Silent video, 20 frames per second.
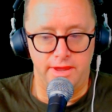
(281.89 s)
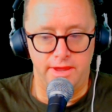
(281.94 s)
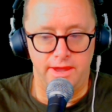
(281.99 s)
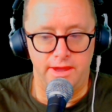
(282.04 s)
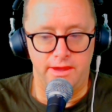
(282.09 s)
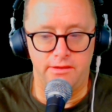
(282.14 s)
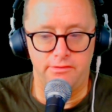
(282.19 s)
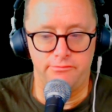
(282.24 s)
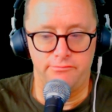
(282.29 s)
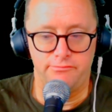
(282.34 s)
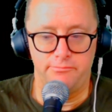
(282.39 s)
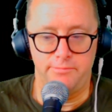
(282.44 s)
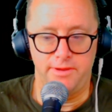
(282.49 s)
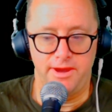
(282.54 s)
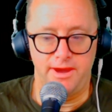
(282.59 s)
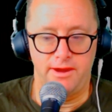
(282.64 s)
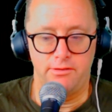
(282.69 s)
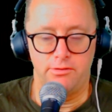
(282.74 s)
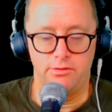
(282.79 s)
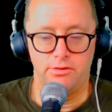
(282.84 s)
have
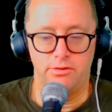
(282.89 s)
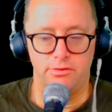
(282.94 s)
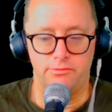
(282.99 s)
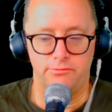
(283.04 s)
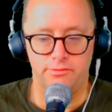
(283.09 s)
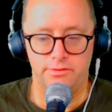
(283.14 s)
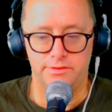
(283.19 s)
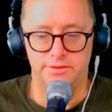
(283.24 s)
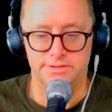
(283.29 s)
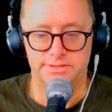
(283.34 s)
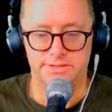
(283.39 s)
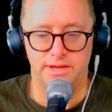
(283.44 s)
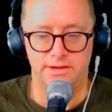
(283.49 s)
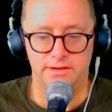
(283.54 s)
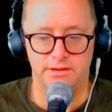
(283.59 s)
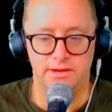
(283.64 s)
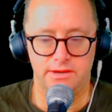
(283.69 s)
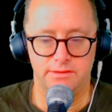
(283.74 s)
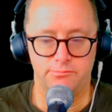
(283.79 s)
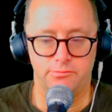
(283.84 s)
power over the
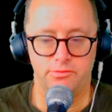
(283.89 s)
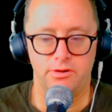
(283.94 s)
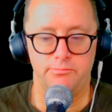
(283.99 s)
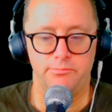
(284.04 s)
Senate anymore.